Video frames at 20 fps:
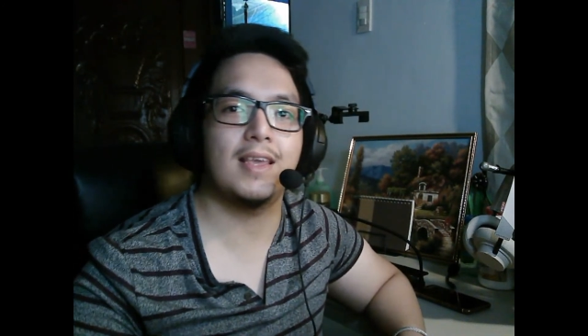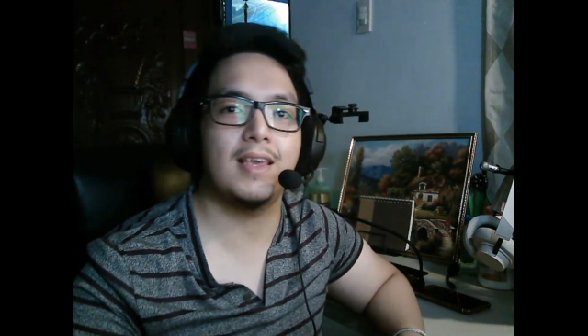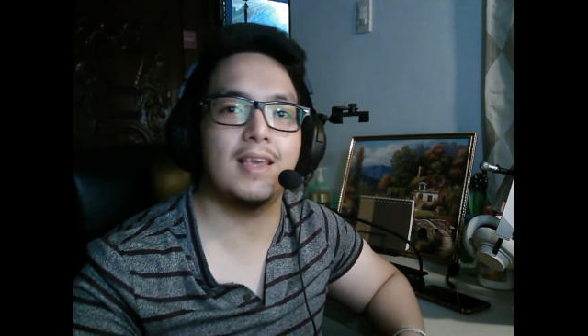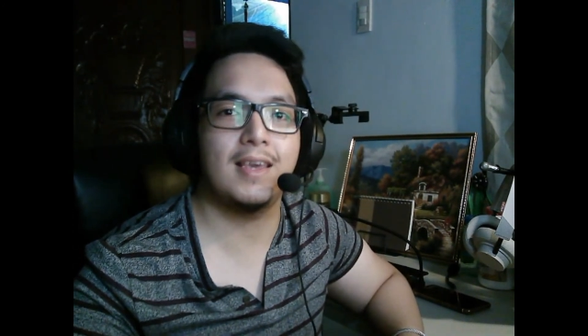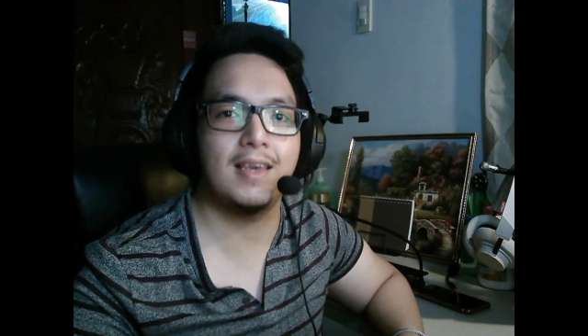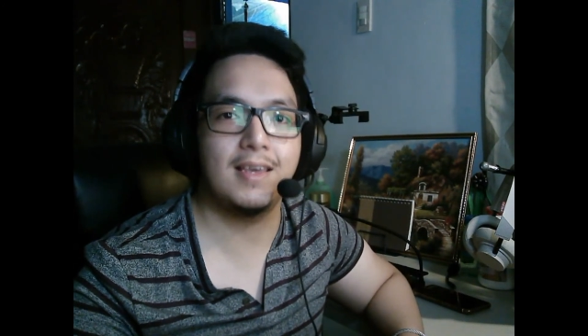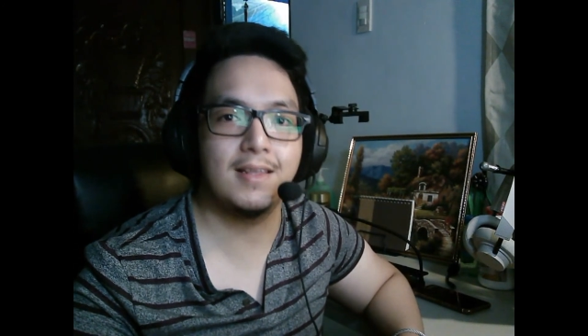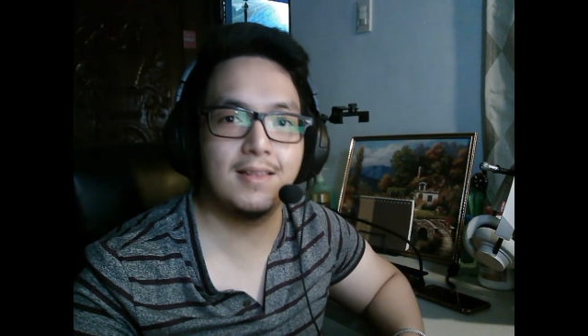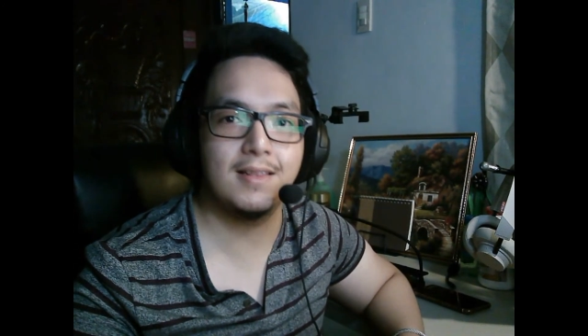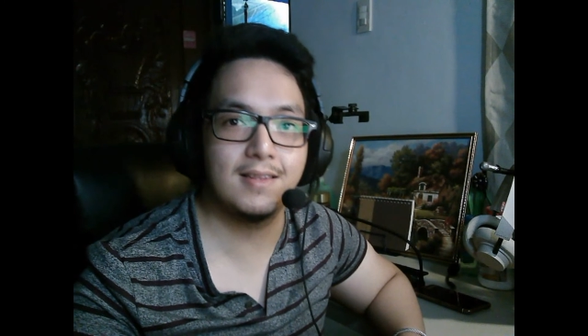
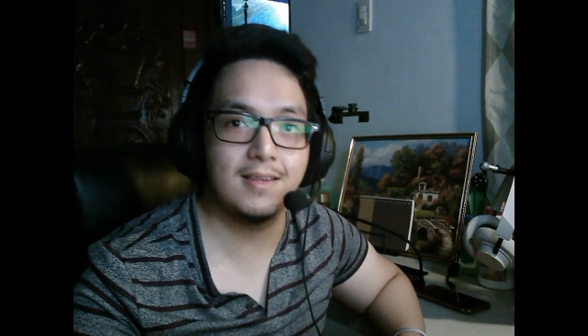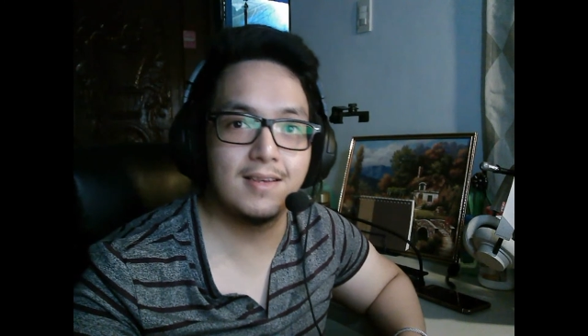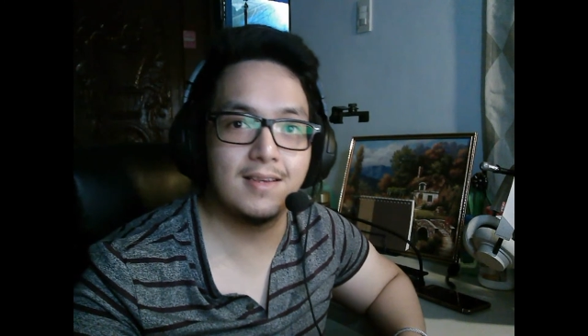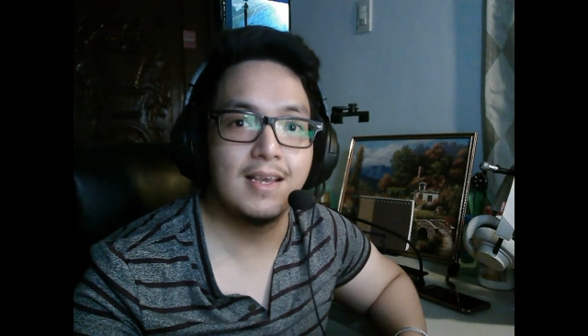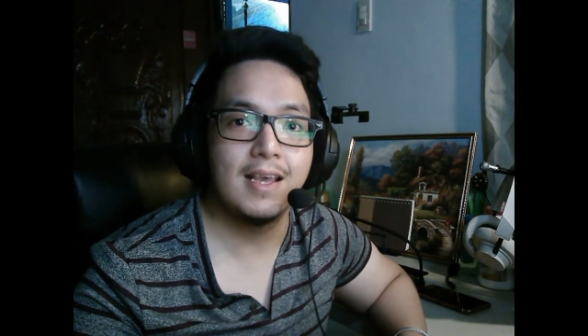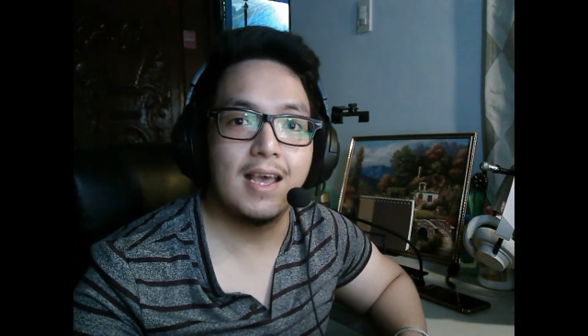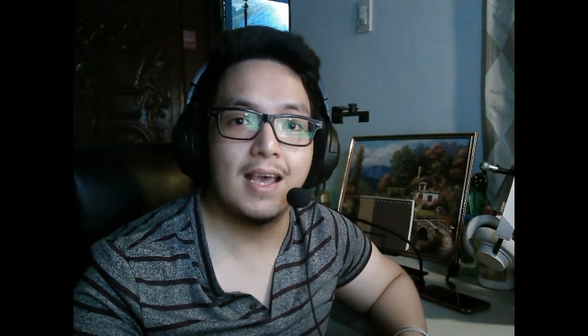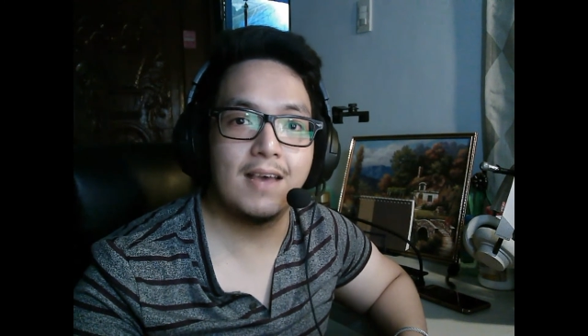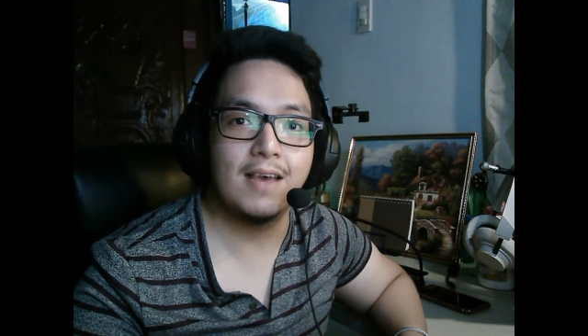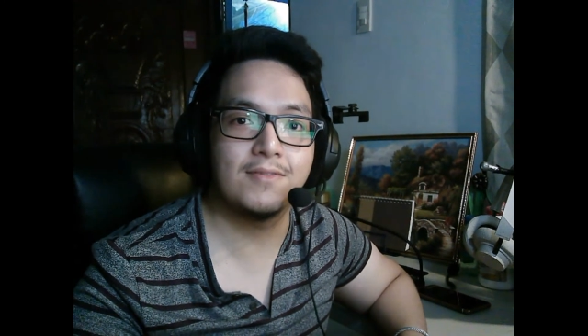and
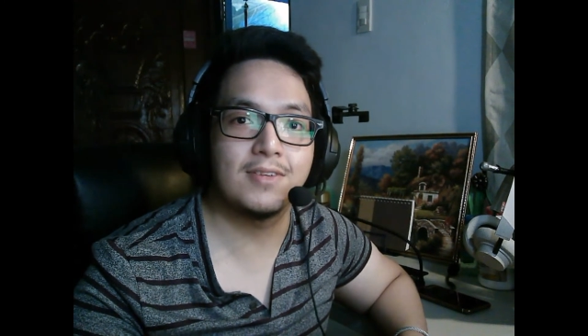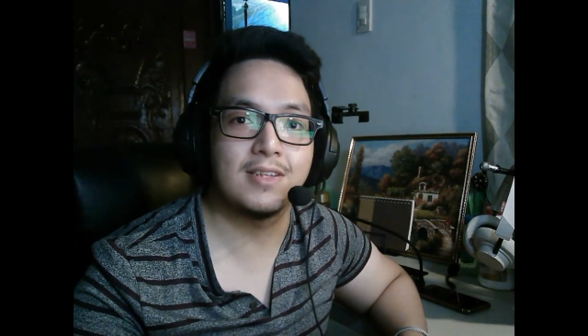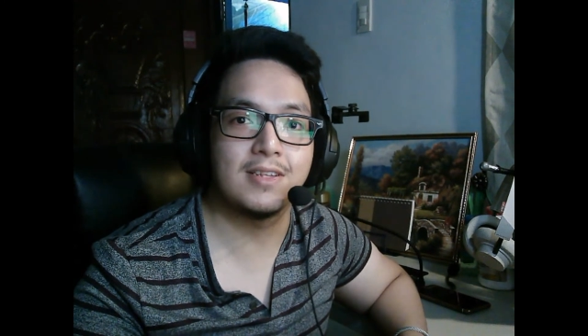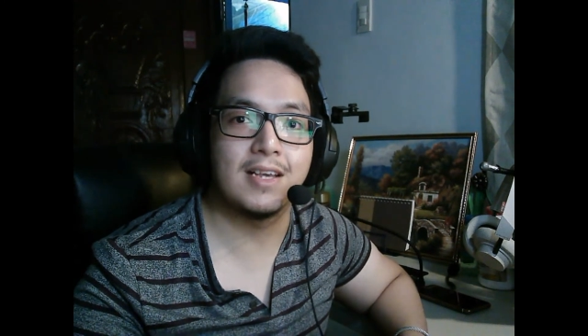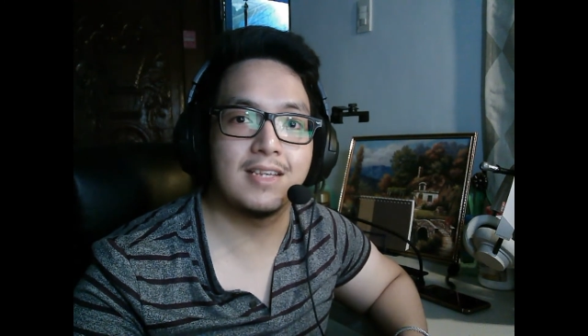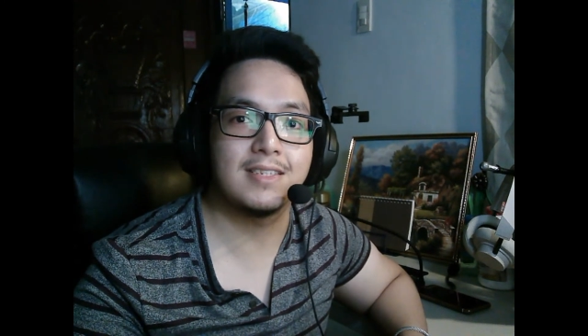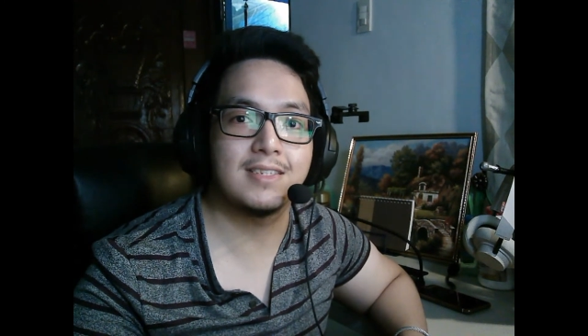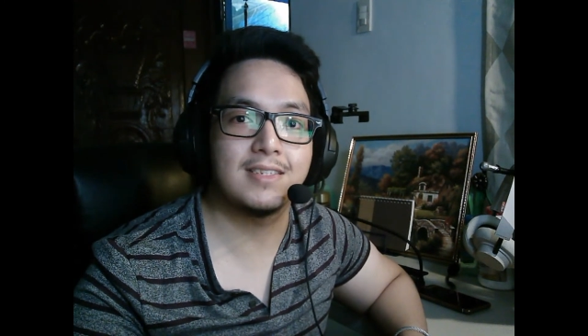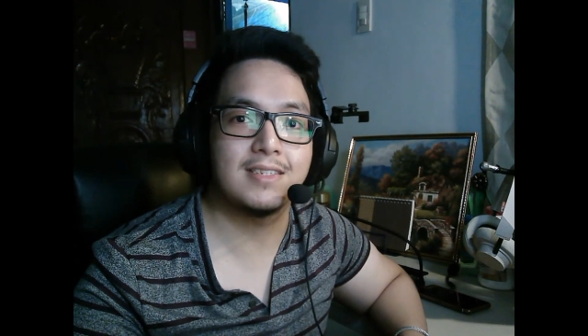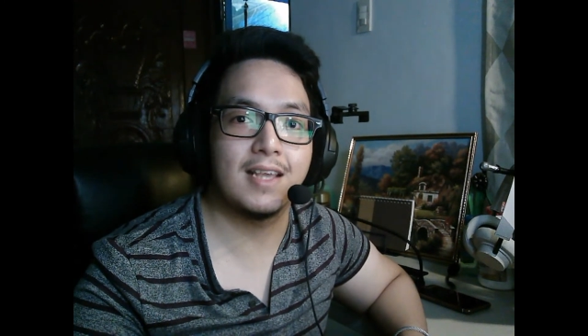have a
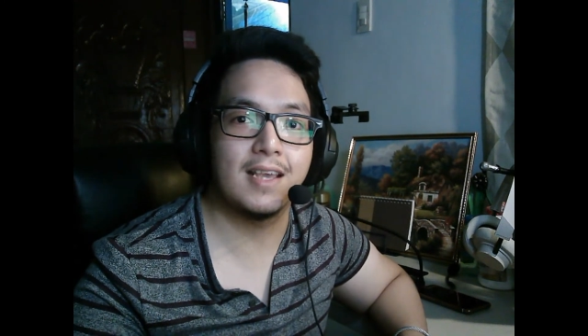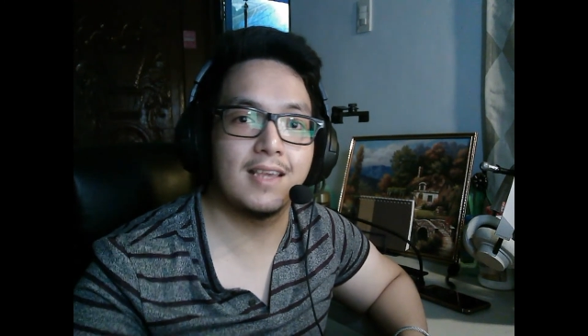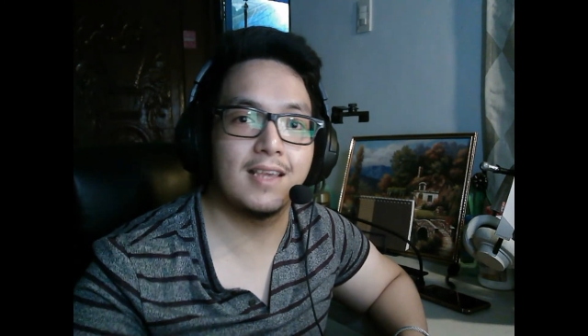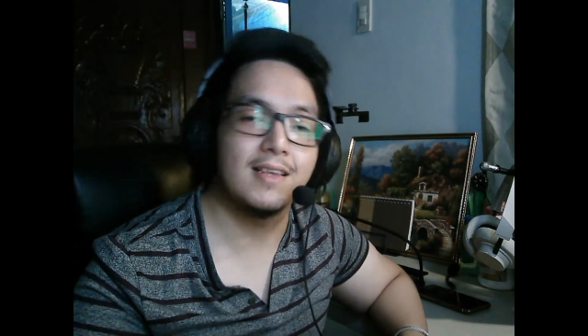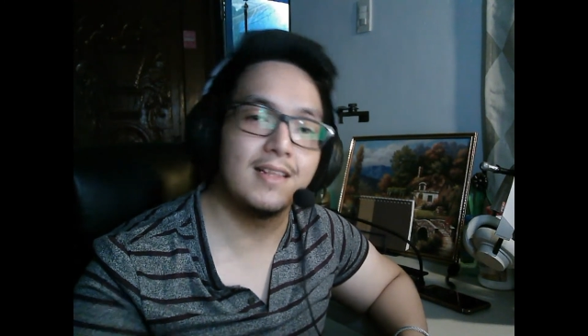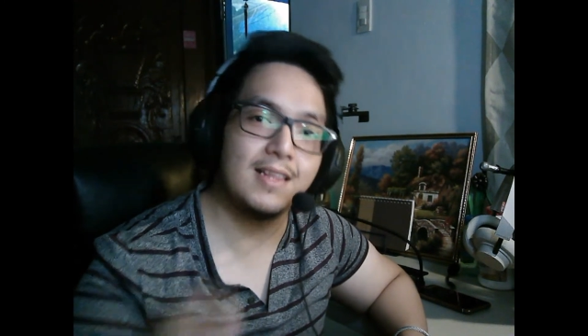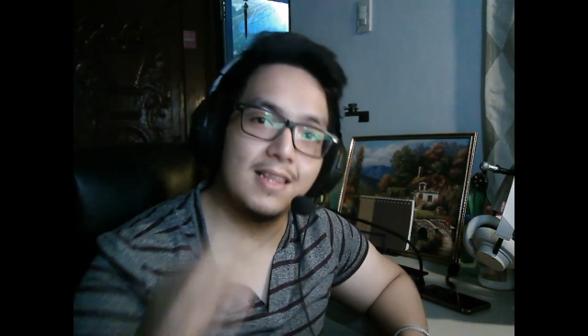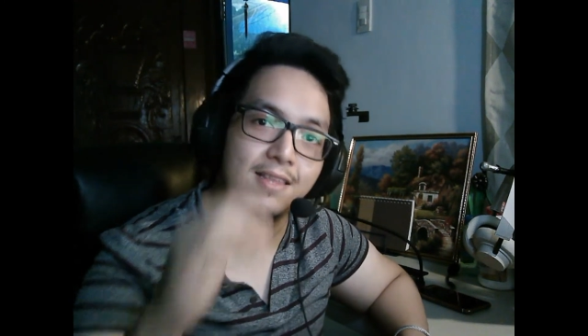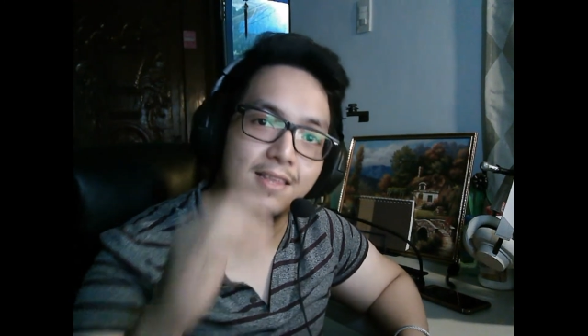nice day.